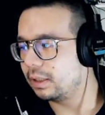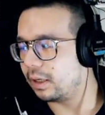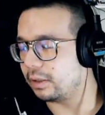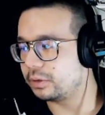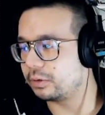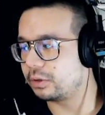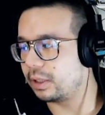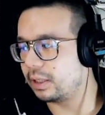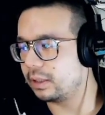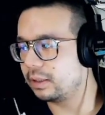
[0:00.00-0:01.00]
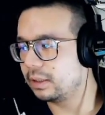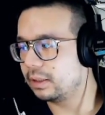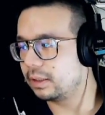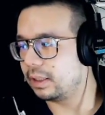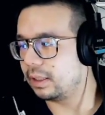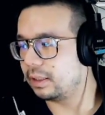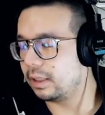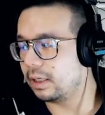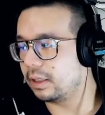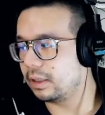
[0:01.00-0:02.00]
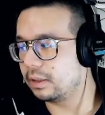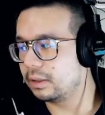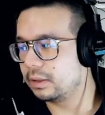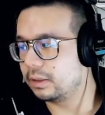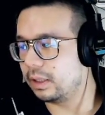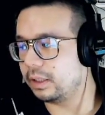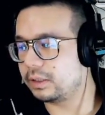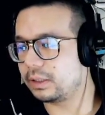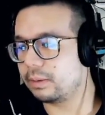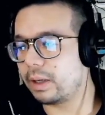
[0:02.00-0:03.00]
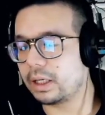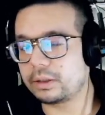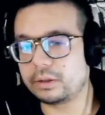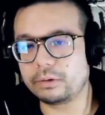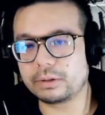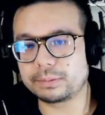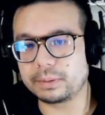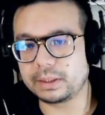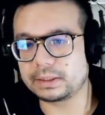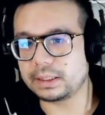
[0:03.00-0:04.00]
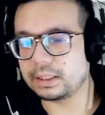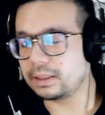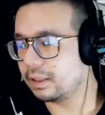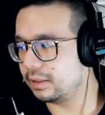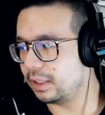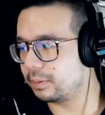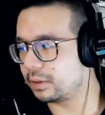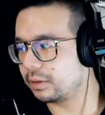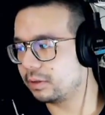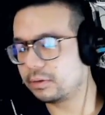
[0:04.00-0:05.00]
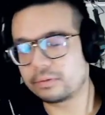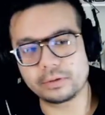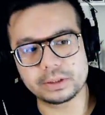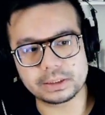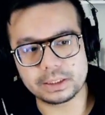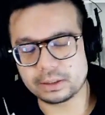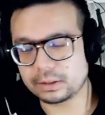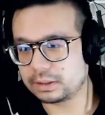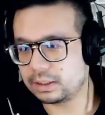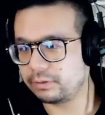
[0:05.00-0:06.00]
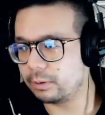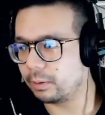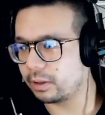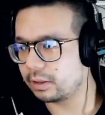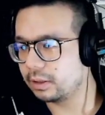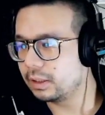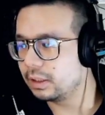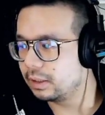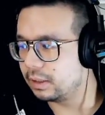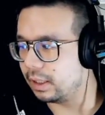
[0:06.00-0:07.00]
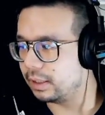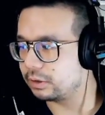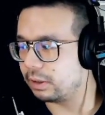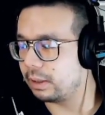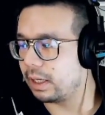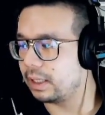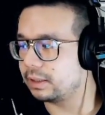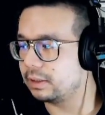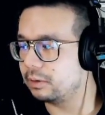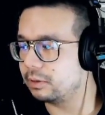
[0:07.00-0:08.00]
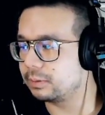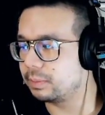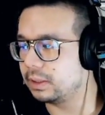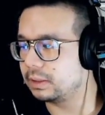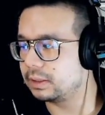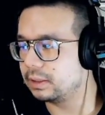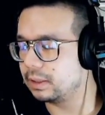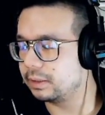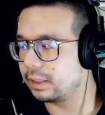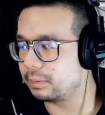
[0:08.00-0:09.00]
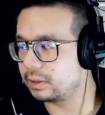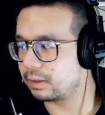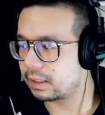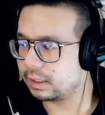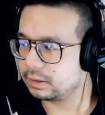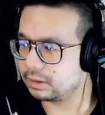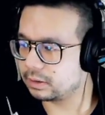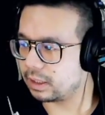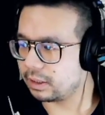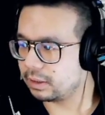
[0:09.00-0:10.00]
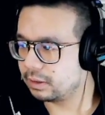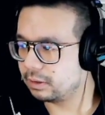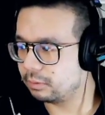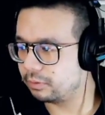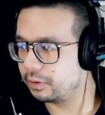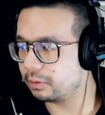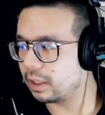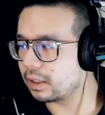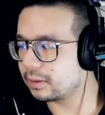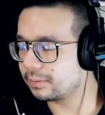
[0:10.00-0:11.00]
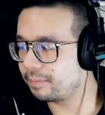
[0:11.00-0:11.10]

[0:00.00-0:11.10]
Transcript: I also tried getting a HDMI to USB-C adapter for this thing to see if it will work. And so I had the USB-C adapter directly into the dock with no luck.